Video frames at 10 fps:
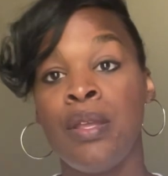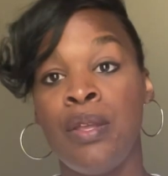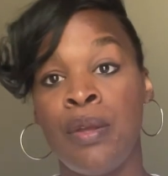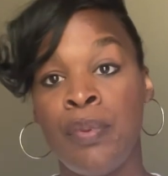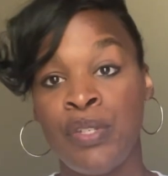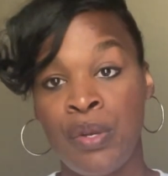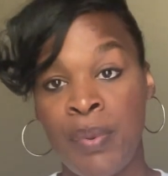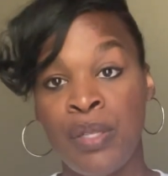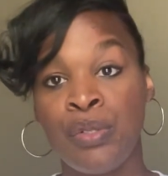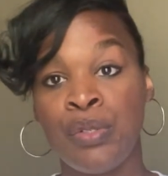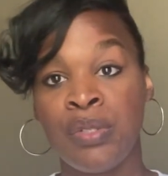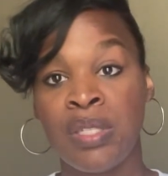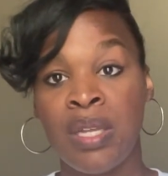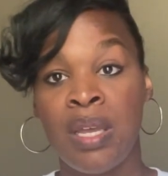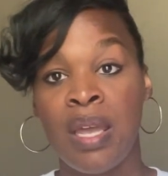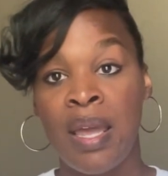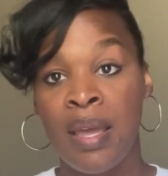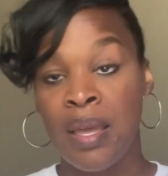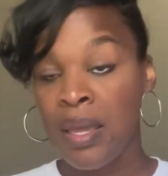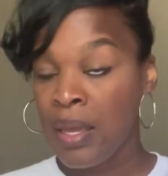You can put your pencils
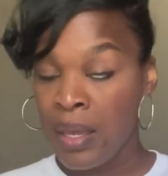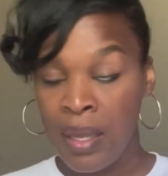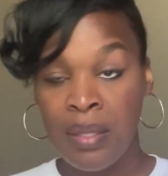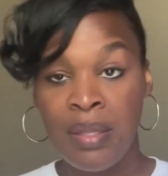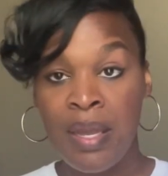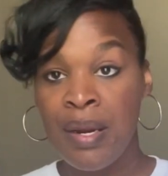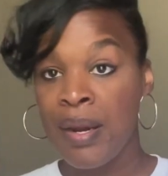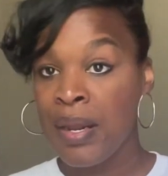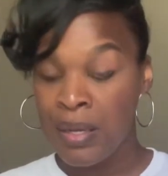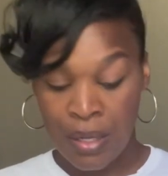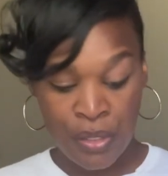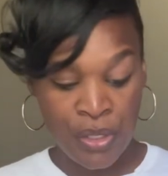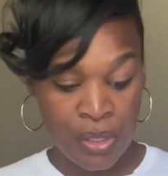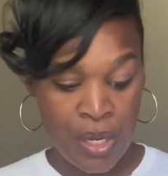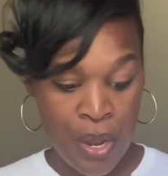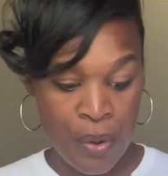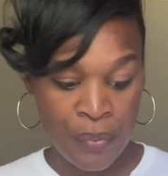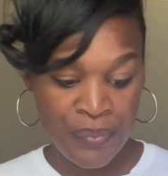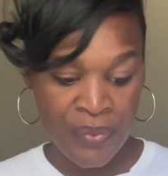in there and just go.